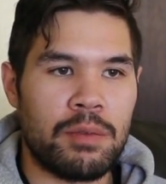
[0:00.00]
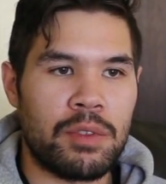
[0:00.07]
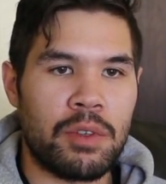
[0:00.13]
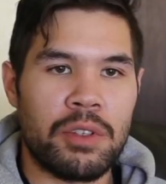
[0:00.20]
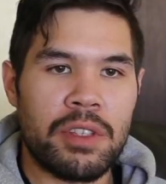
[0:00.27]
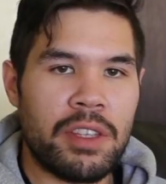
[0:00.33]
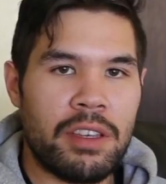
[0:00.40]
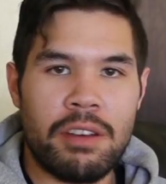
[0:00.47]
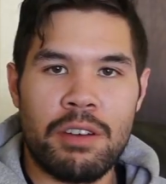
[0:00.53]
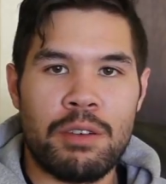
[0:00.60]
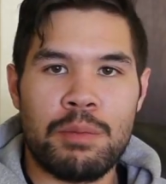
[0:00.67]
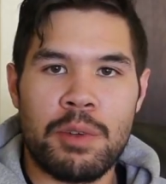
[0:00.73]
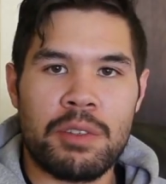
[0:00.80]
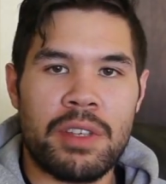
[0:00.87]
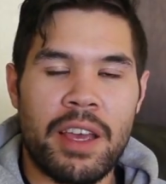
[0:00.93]
Dorothea
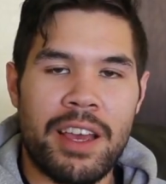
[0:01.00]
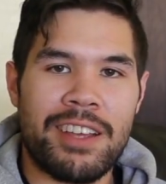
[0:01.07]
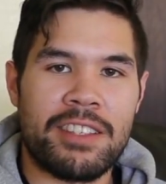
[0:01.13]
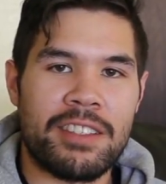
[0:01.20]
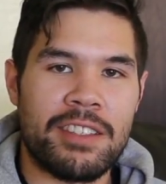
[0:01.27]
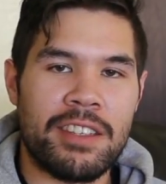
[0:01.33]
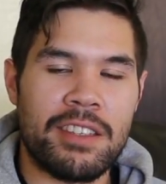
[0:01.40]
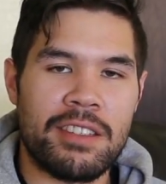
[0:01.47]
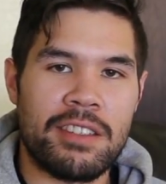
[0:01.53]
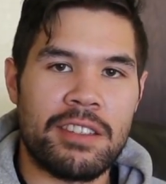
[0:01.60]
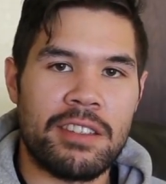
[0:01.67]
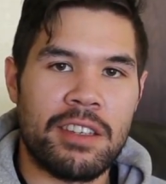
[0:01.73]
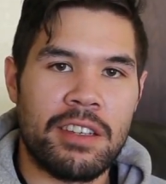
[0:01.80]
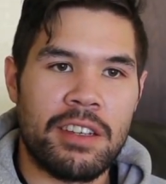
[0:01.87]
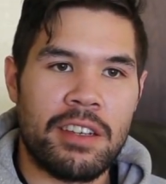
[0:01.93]
almost has this